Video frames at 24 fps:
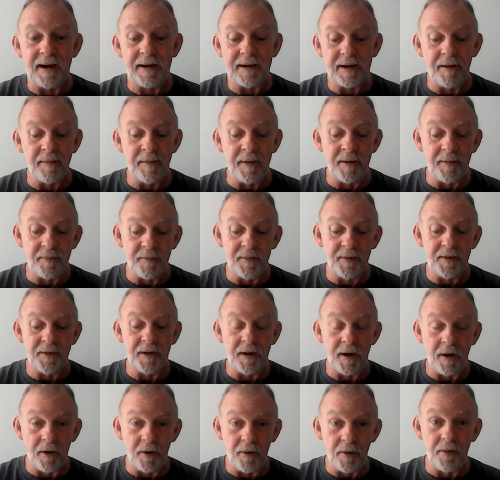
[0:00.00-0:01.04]
come up with
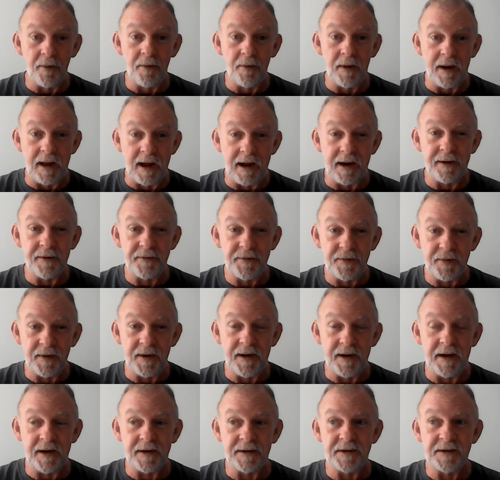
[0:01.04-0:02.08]
a whole lot of
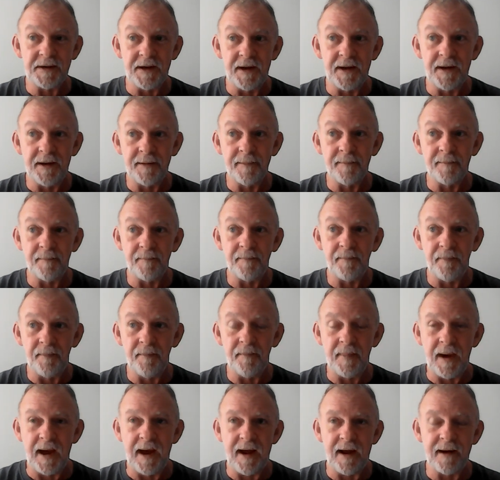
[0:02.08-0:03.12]
tricks. And
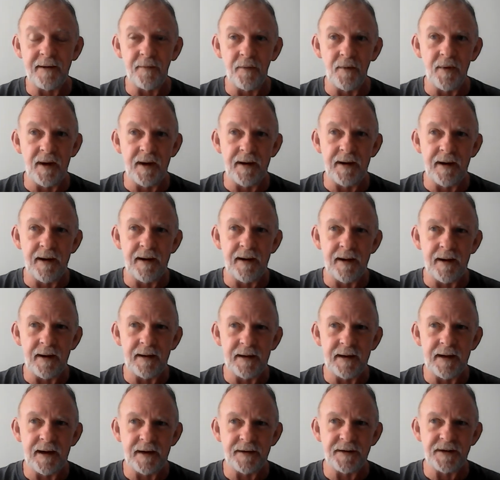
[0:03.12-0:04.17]
back when,
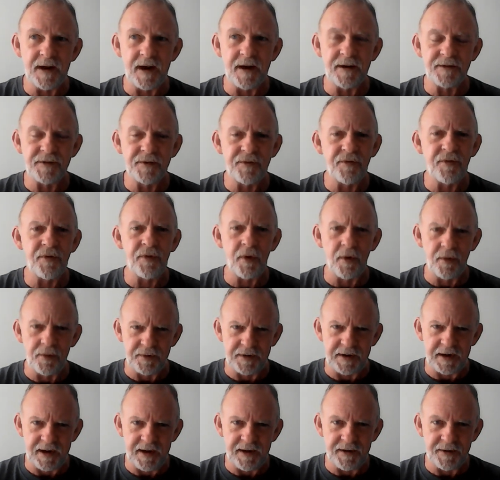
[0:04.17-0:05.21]
yes, I was
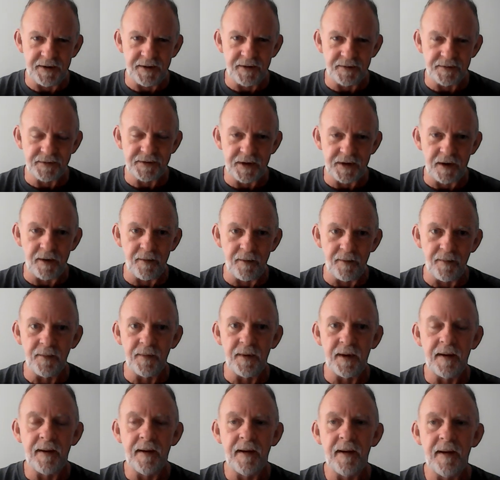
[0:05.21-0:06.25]
13 years old,
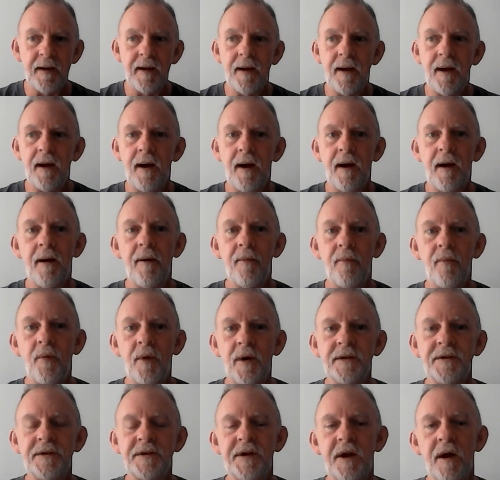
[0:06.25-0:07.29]

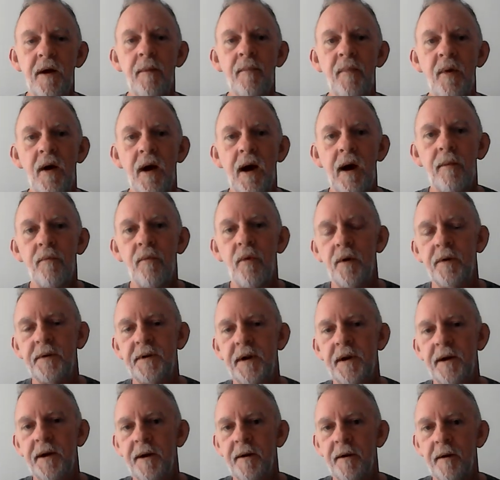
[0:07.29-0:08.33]
one summer I worked
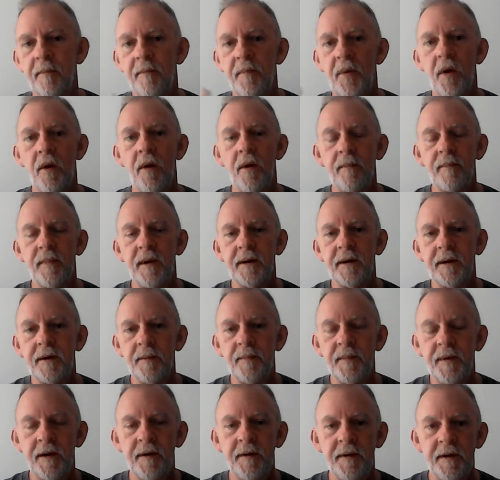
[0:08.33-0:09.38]
in an apartment
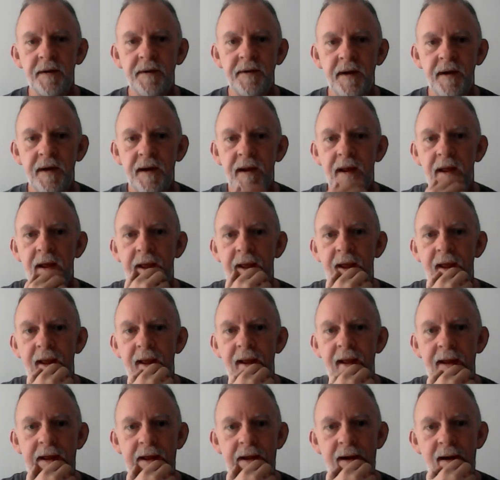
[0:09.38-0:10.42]
community,
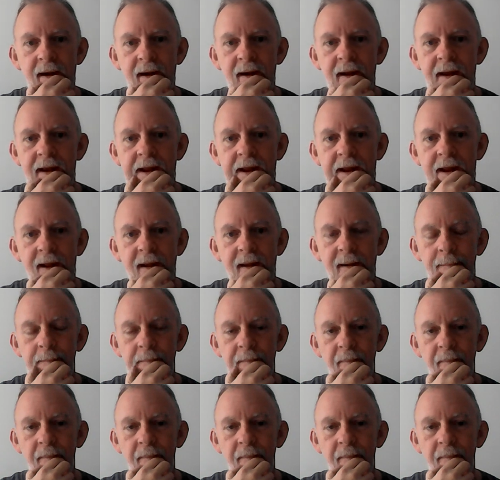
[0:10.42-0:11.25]
and a